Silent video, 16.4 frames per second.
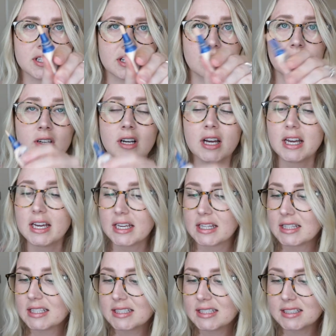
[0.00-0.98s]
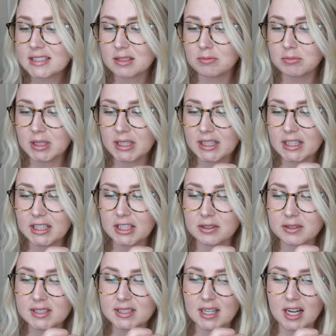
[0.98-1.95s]
So this is completely
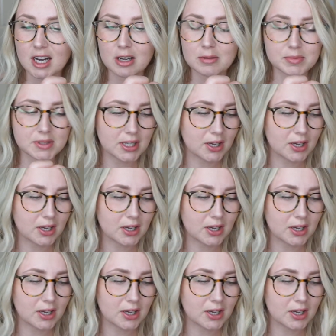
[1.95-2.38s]
used up.